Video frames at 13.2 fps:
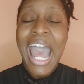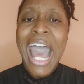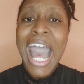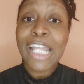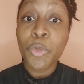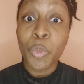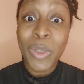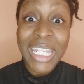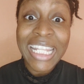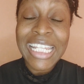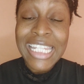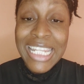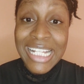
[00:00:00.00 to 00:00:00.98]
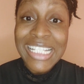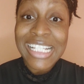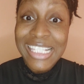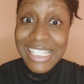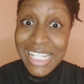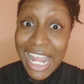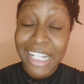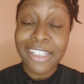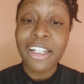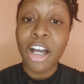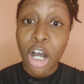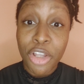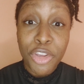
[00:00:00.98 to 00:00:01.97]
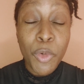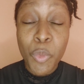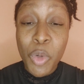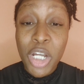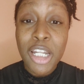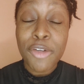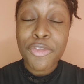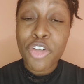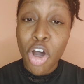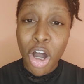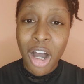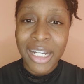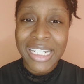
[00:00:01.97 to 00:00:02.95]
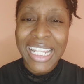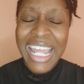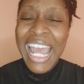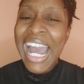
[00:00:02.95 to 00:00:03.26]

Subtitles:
And we need to stand on the word of God.